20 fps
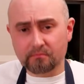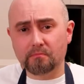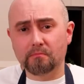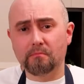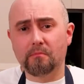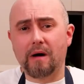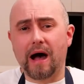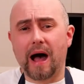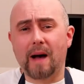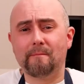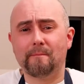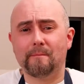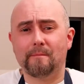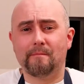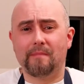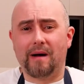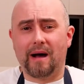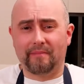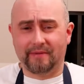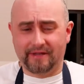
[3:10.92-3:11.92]
Oh my
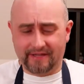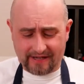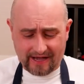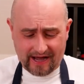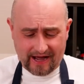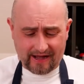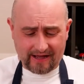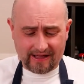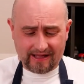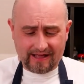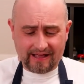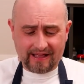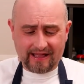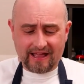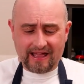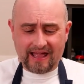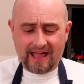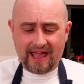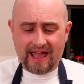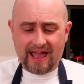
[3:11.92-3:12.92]
goodness.
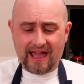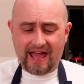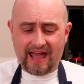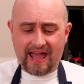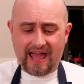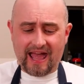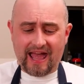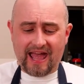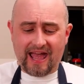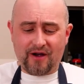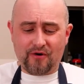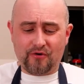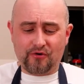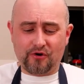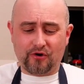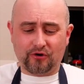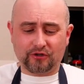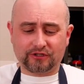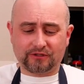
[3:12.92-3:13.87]
It's a show.